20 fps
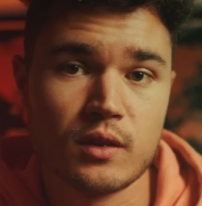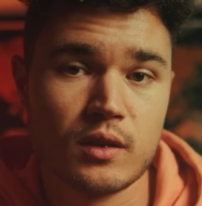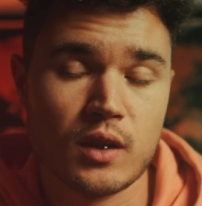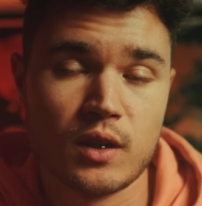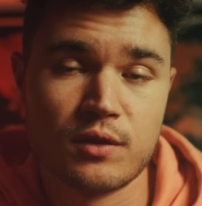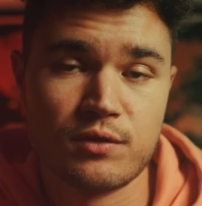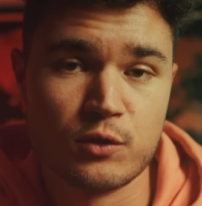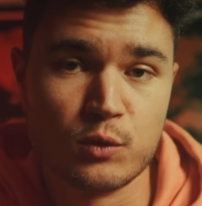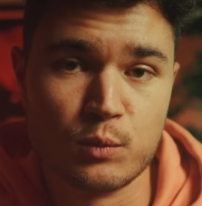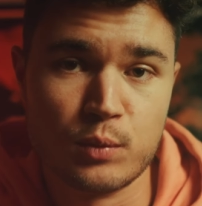
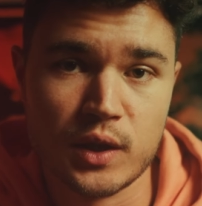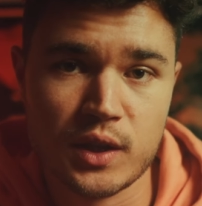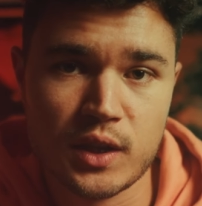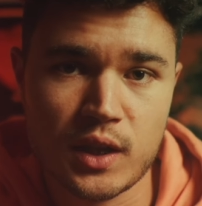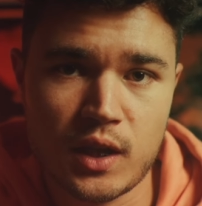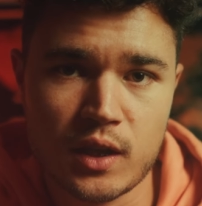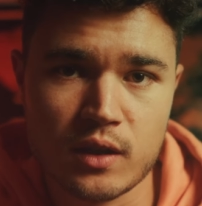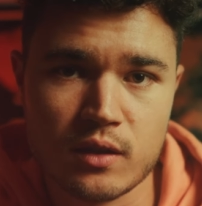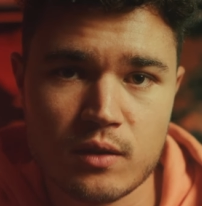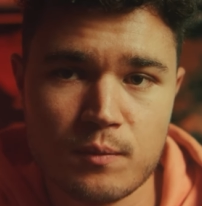
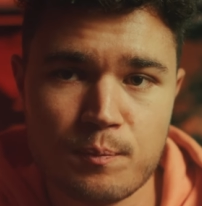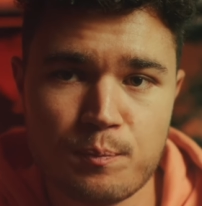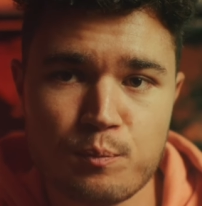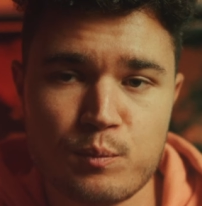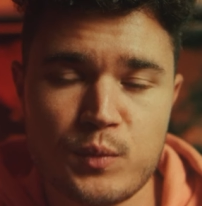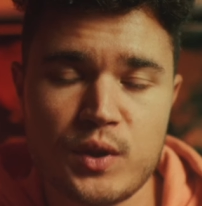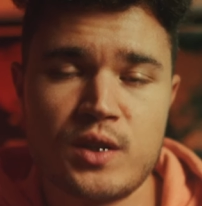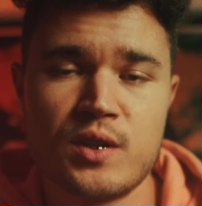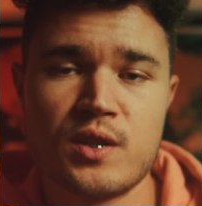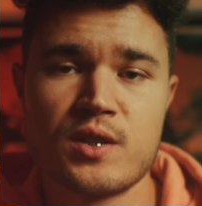f2.8
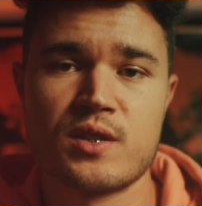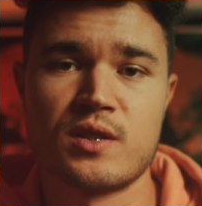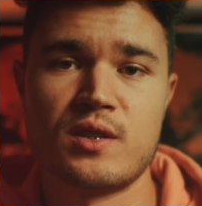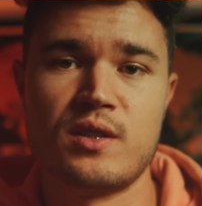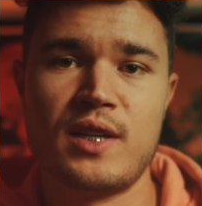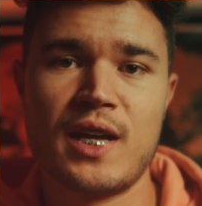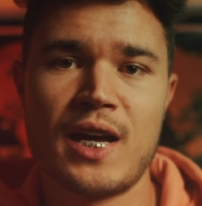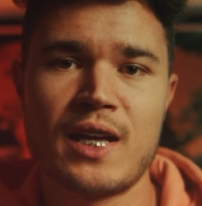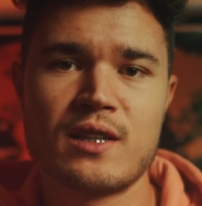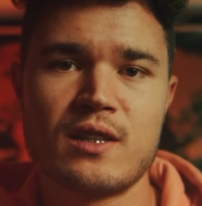because
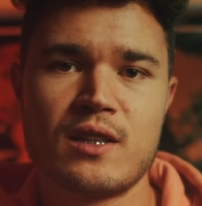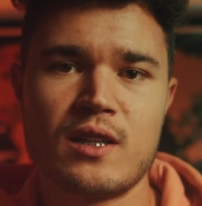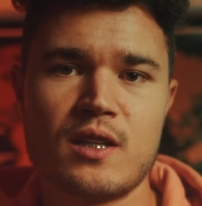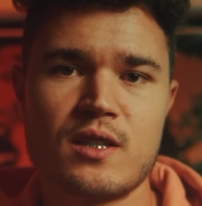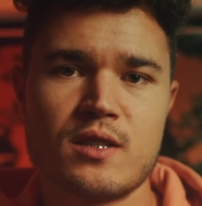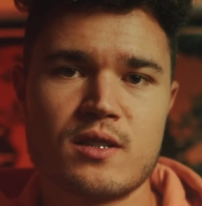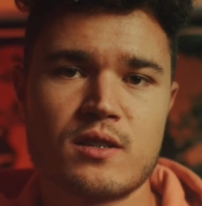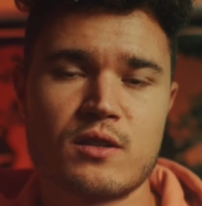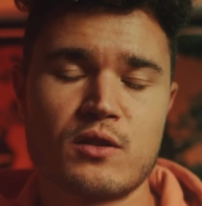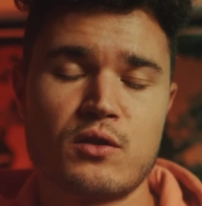that
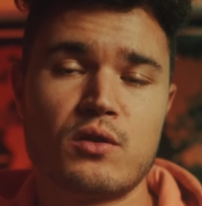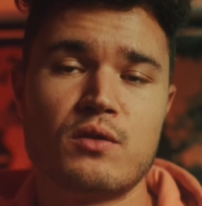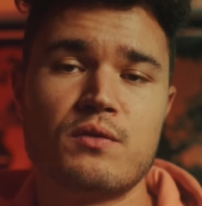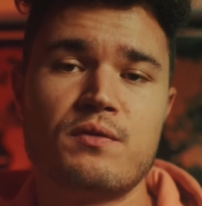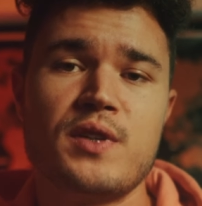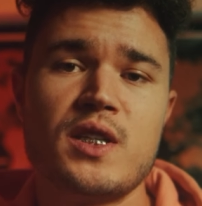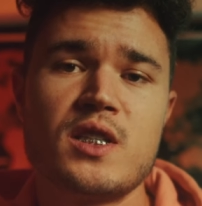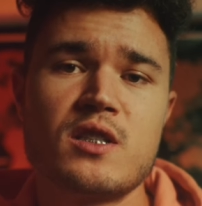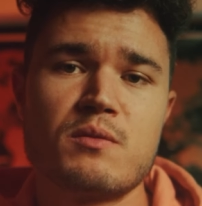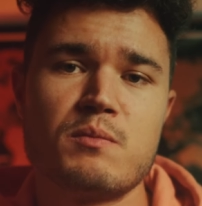lens
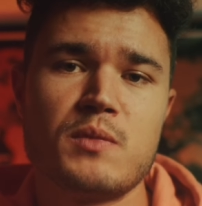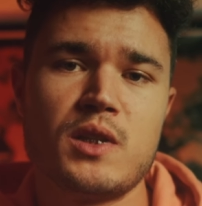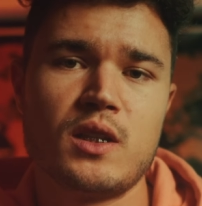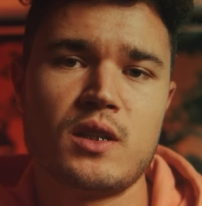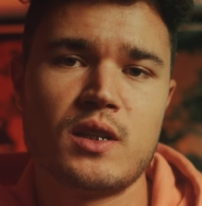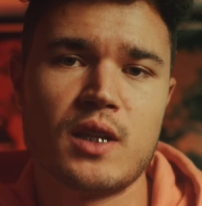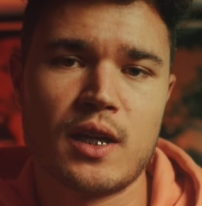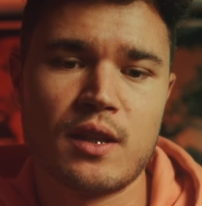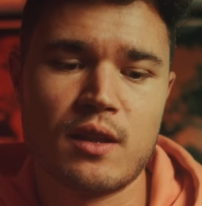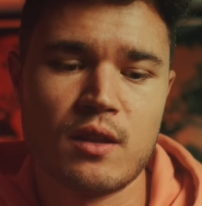convinced me
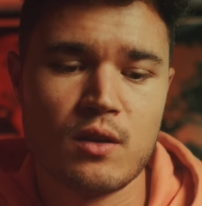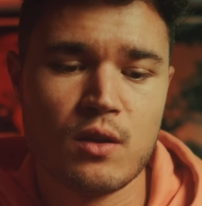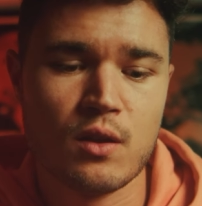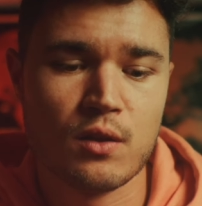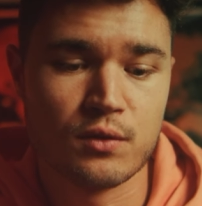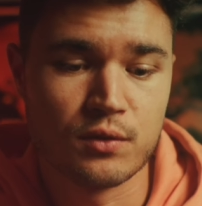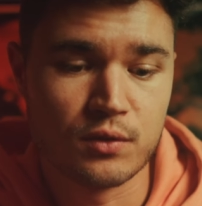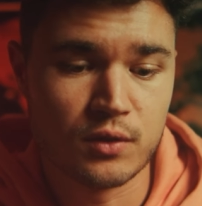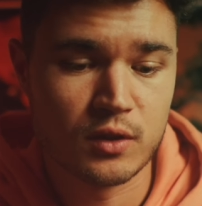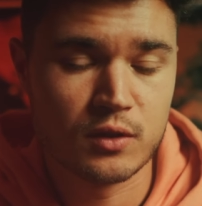that
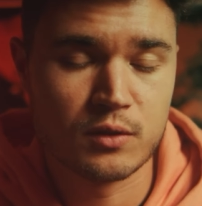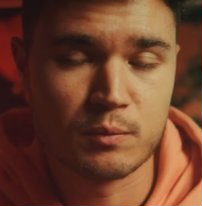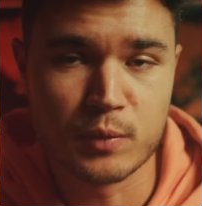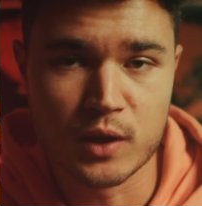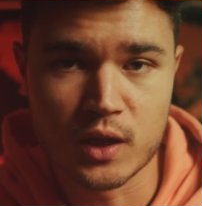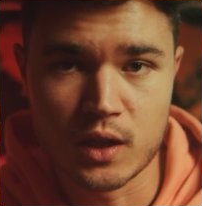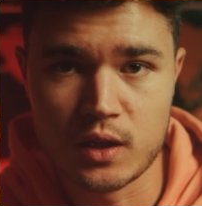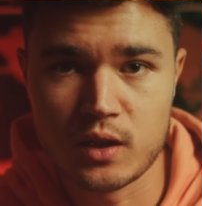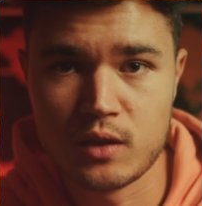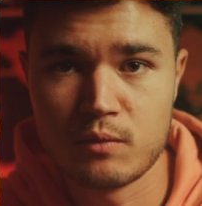
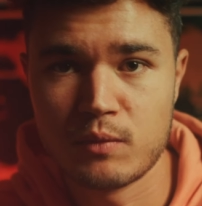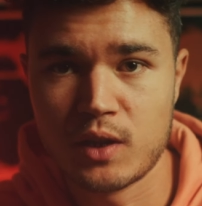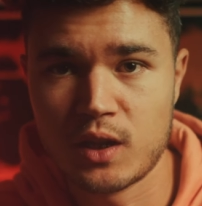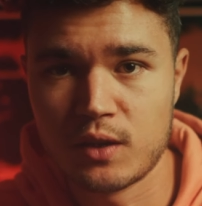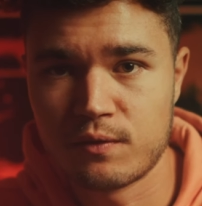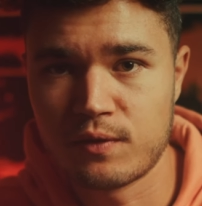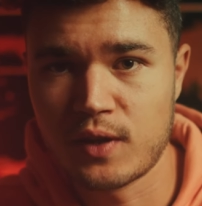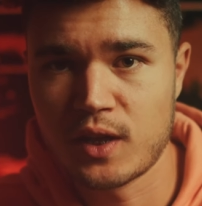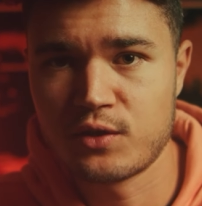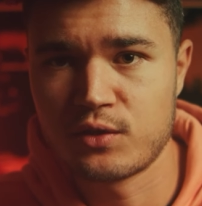third-party
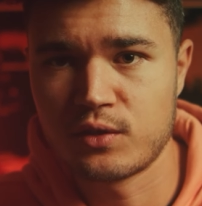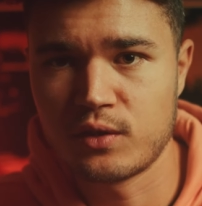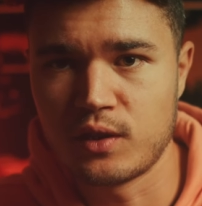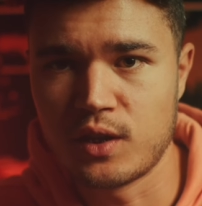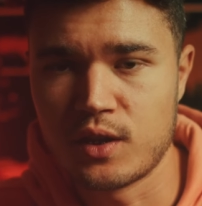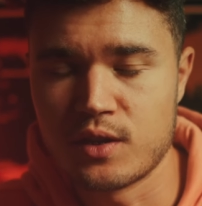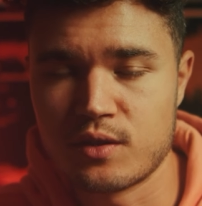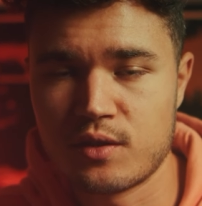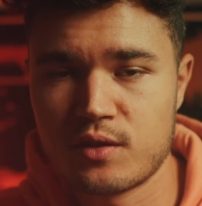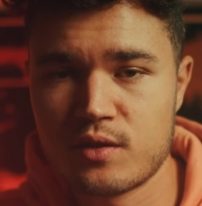manufacturer
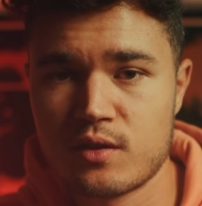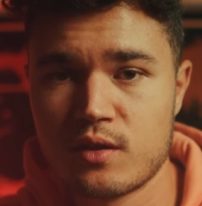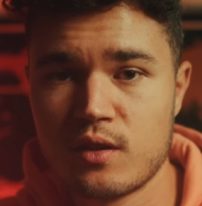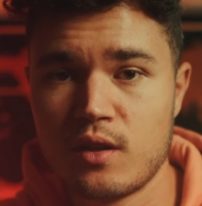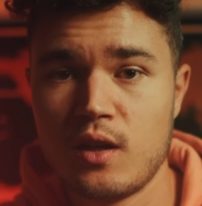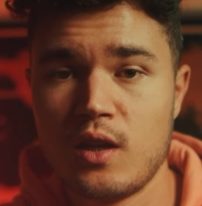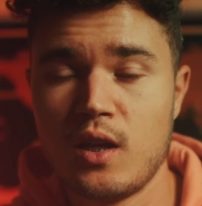lenses